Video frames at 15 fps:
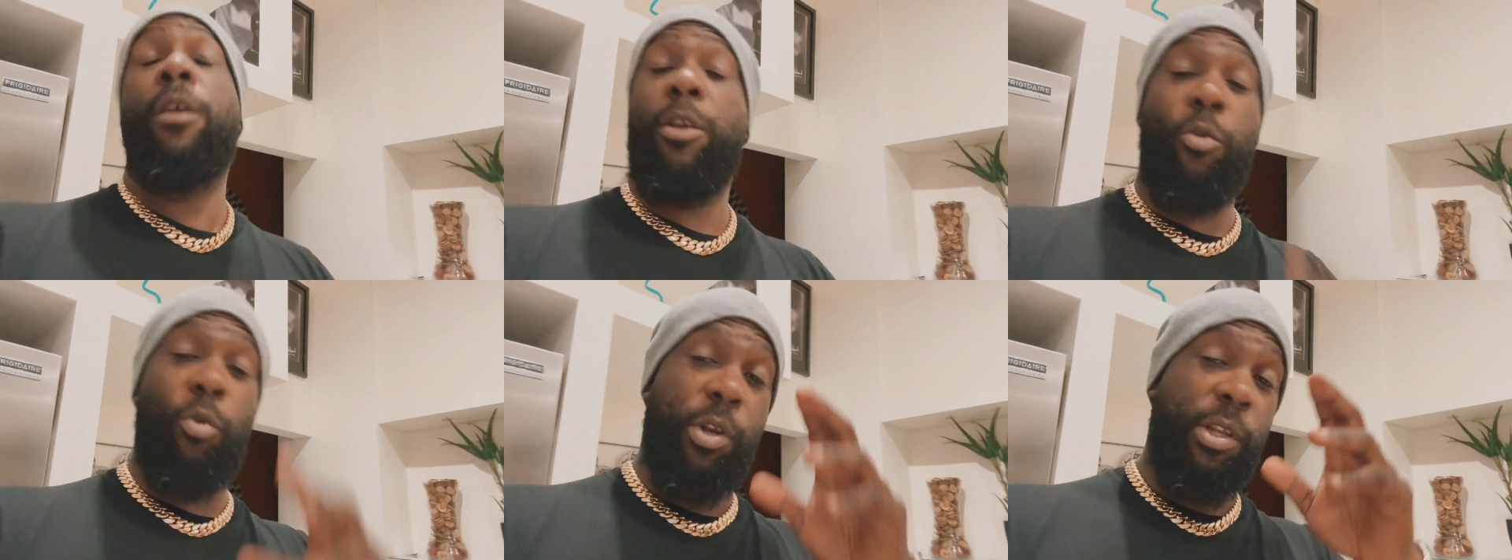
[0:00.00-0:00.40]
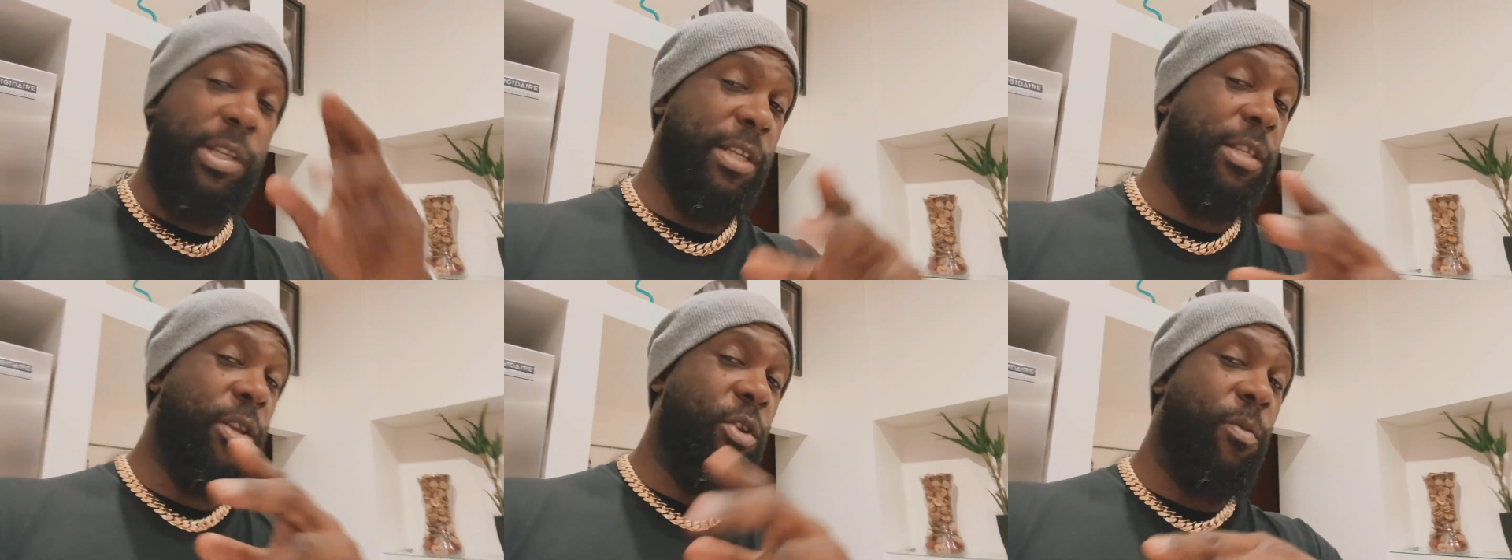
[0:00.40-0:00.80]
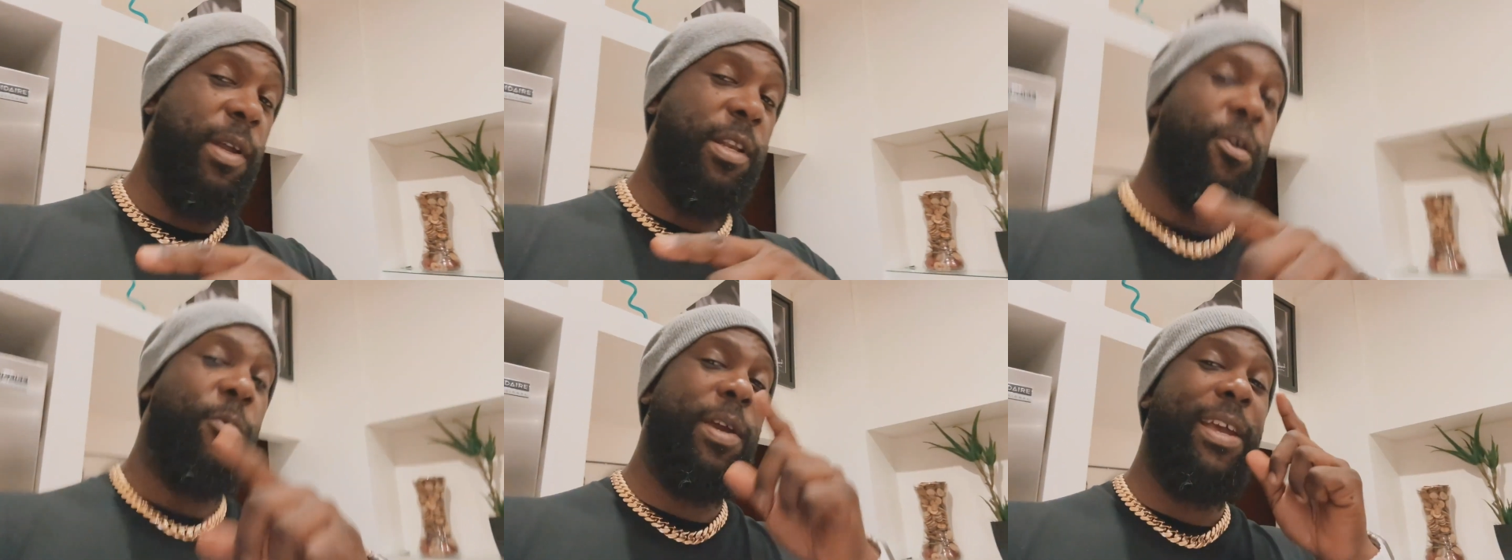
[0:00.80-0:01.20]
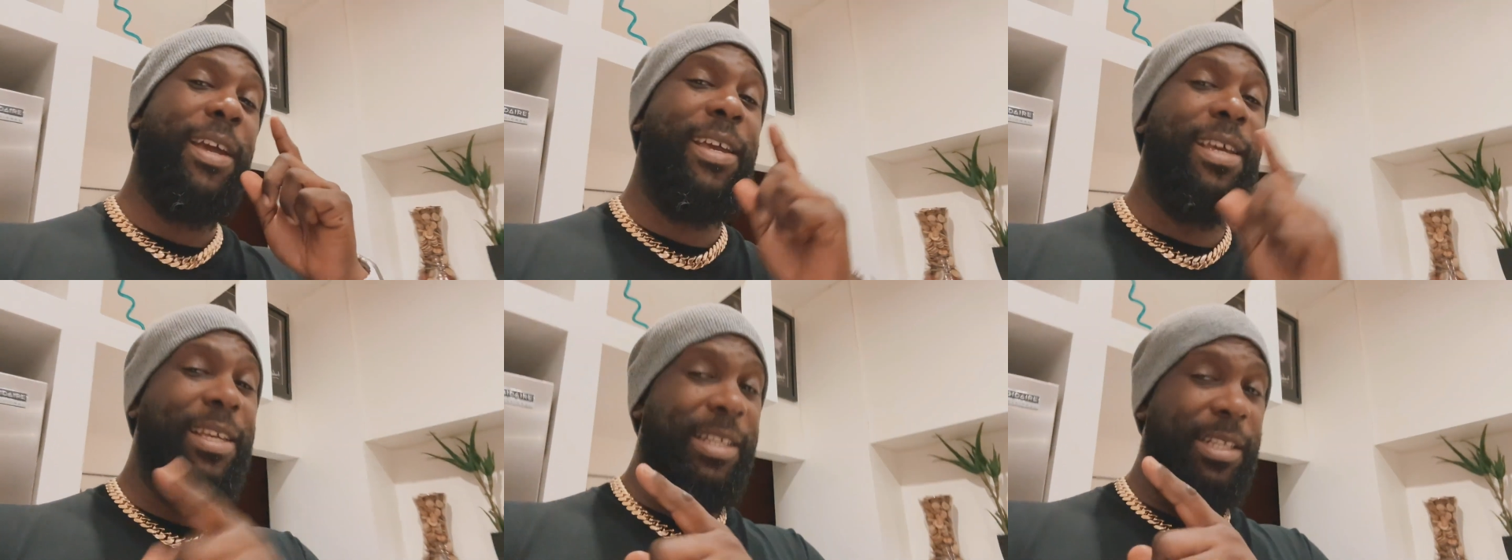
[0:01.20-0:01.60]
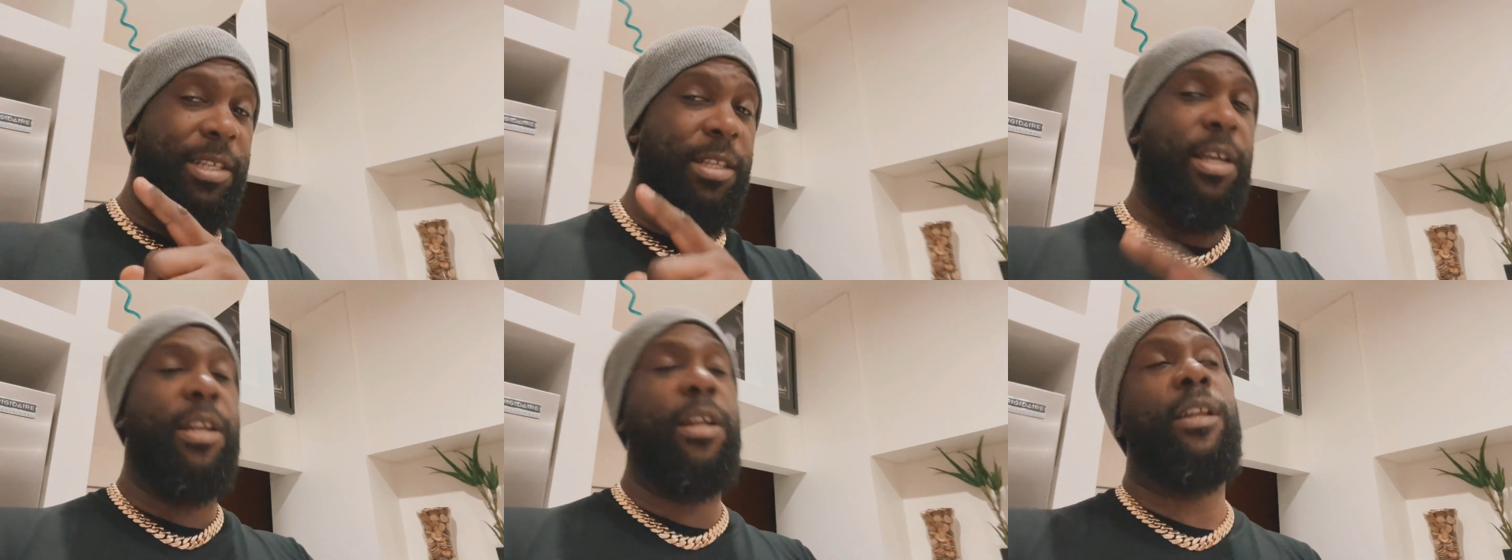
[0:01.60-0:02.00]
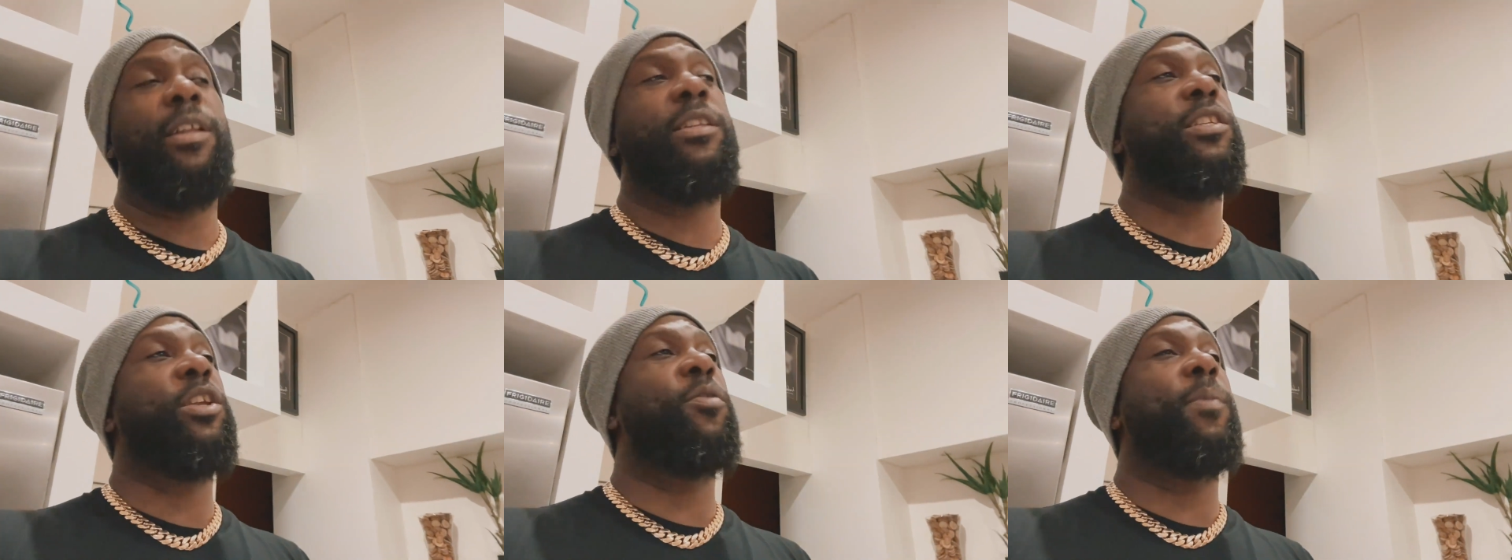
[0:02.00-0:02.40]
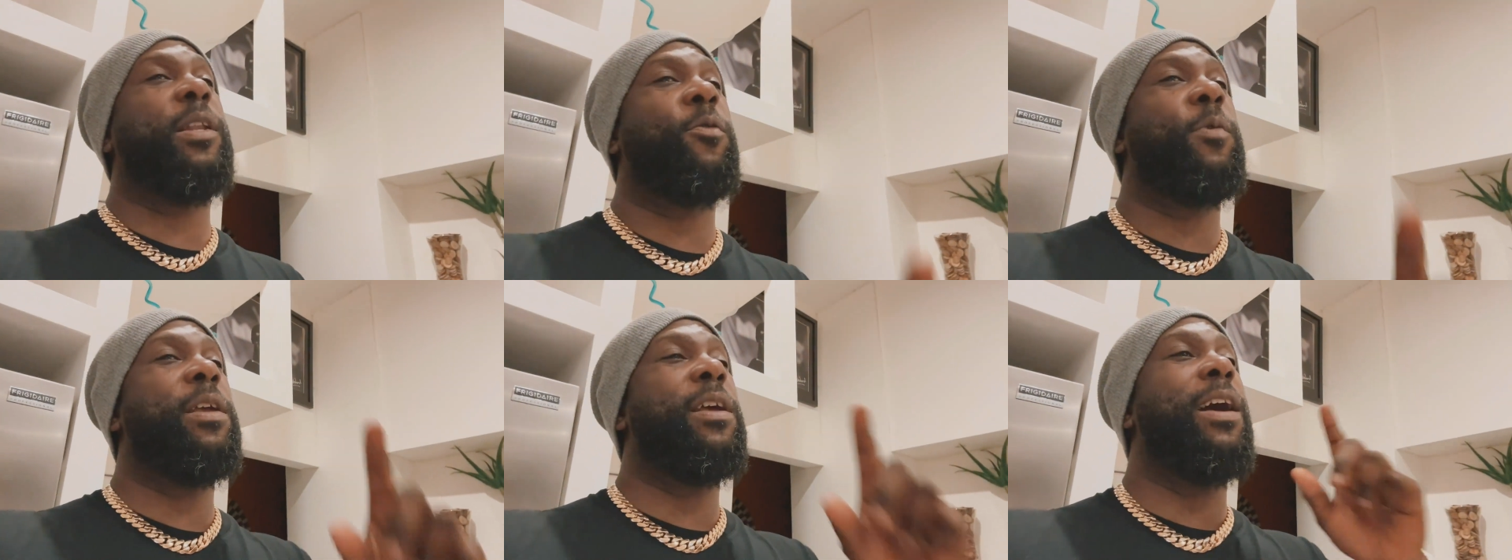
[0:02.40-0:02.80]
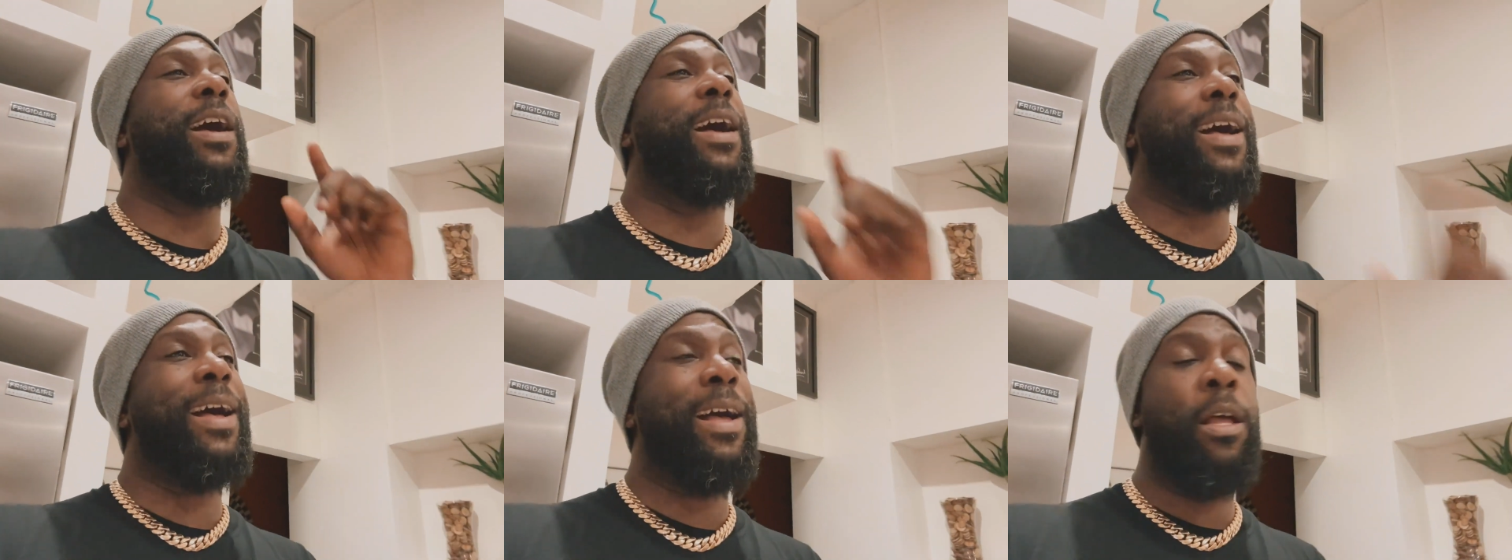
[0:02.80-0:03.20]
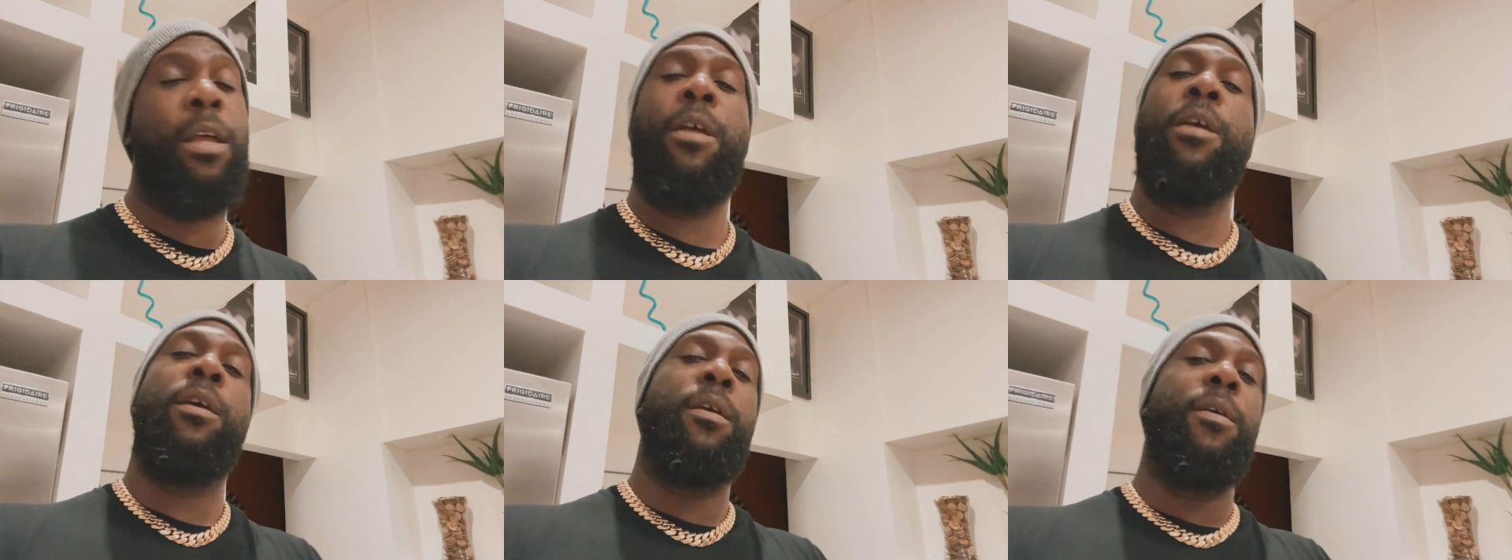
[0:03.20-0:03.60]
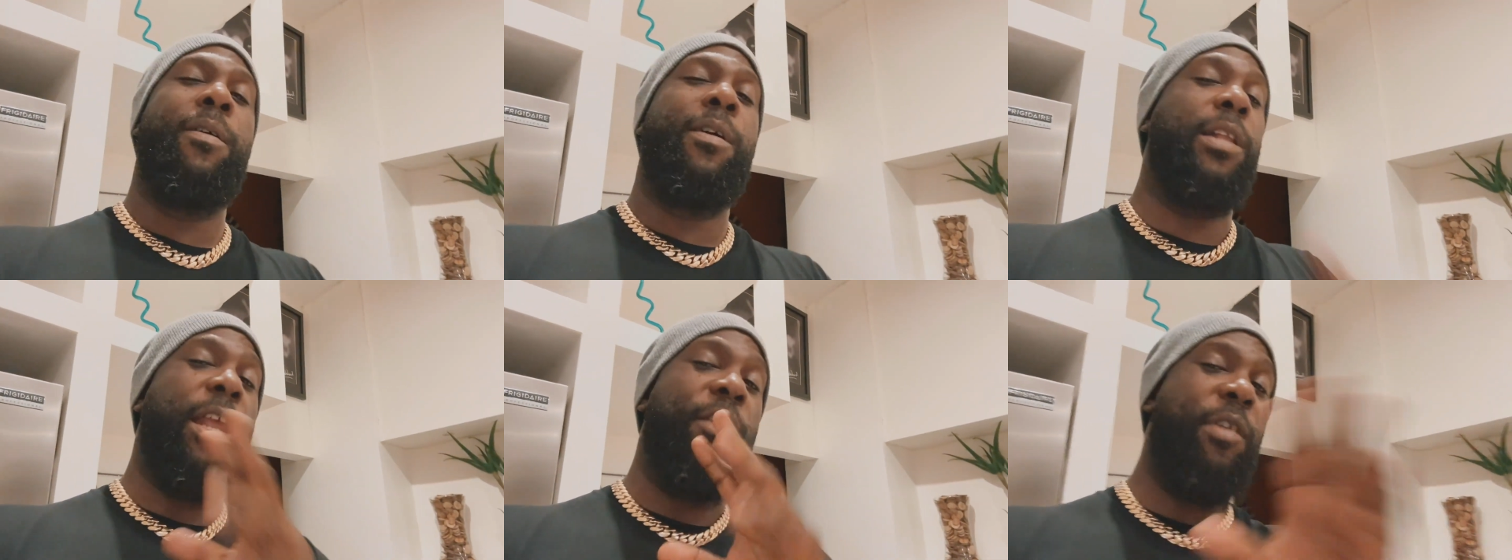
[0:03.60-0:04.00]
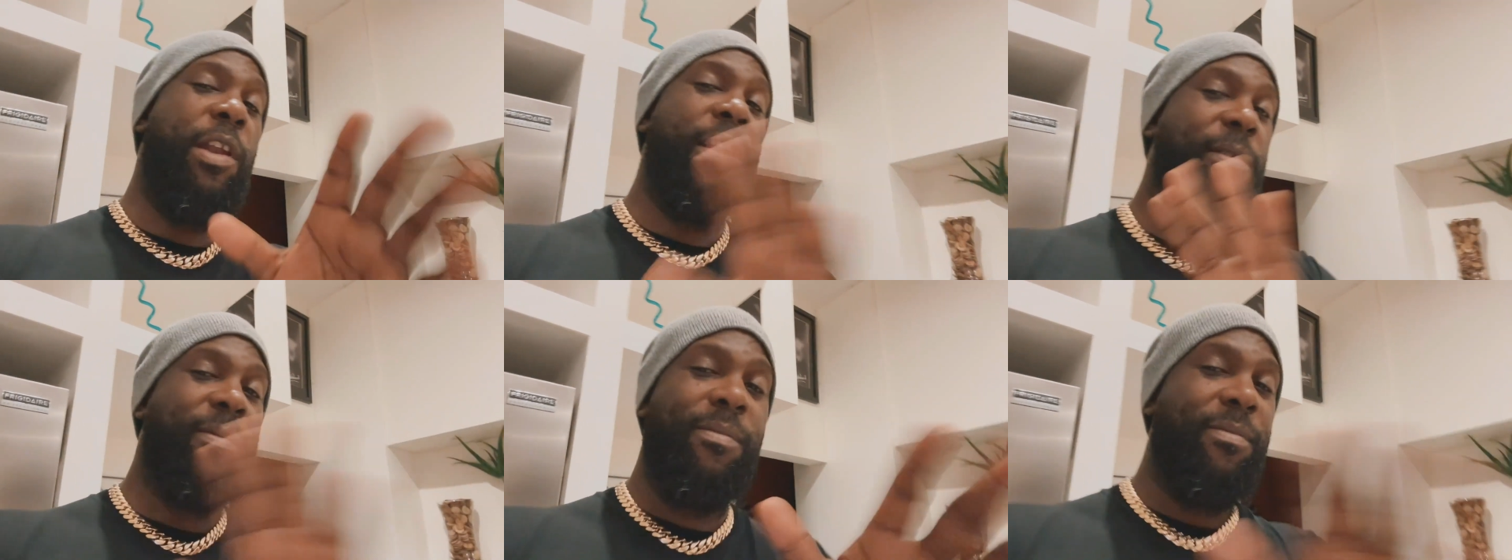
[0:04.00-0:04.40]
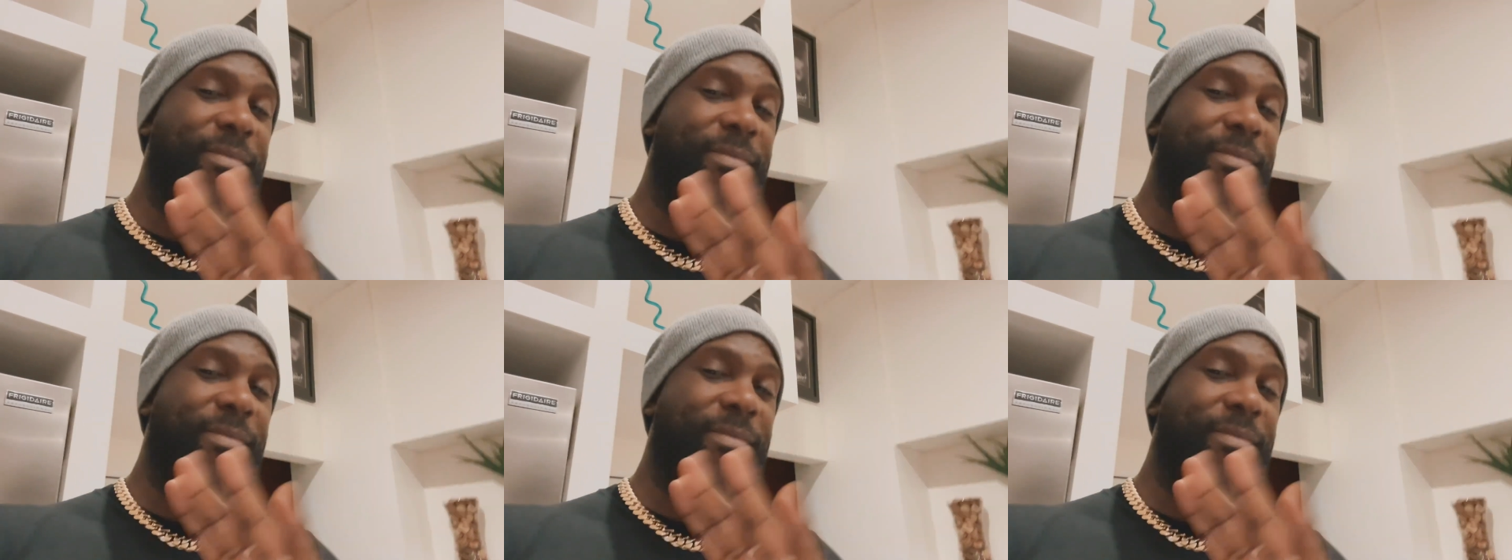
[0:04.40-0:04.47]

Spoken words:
you notice I say no matter where you is, and I didn't say no matter where you are, because I'm really